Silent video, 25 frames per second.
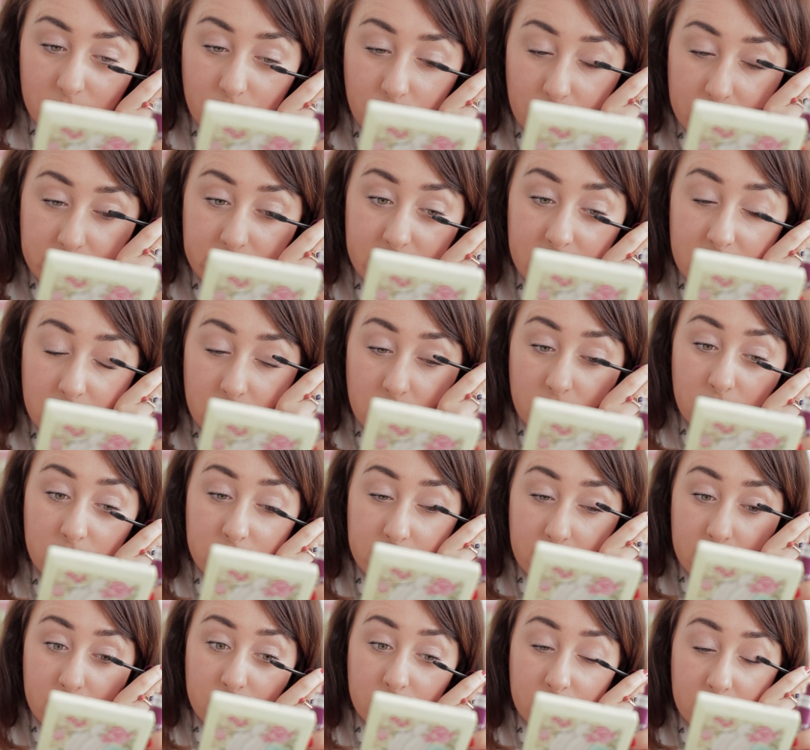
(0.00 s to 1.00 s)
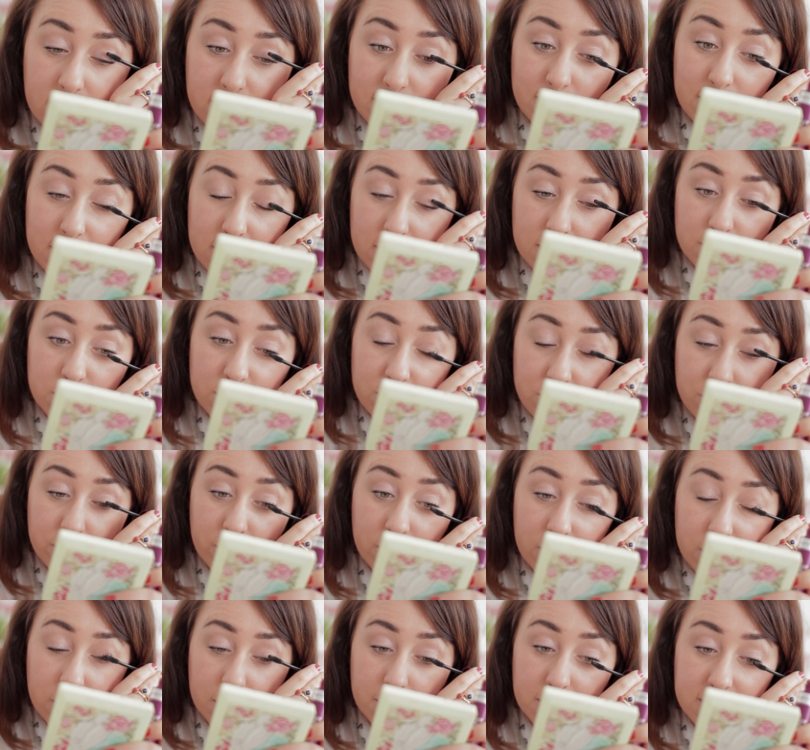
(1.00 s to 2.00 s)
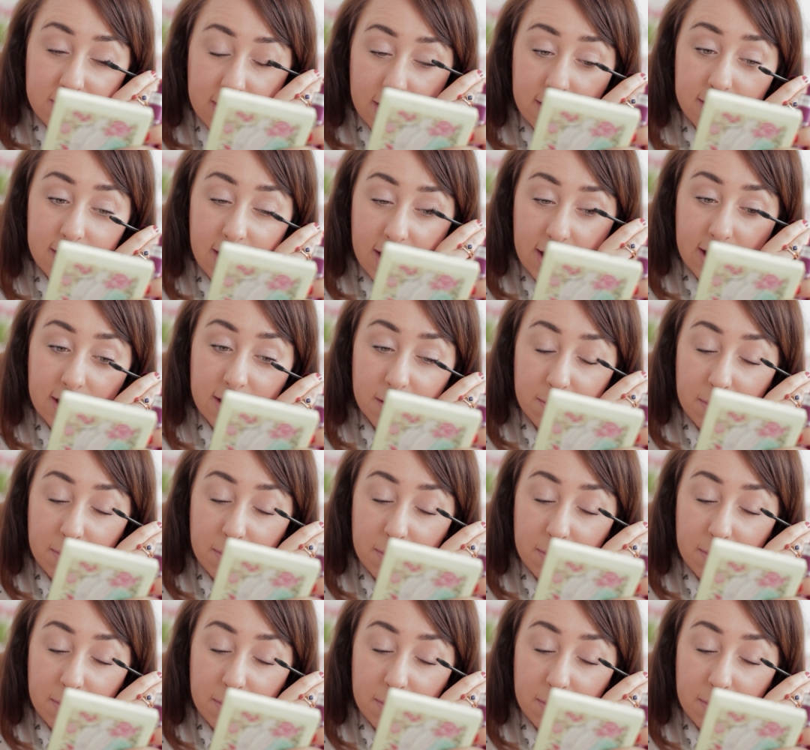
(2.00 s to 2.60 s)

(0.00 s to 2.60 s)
when they're new they don't give me as much volume as I like.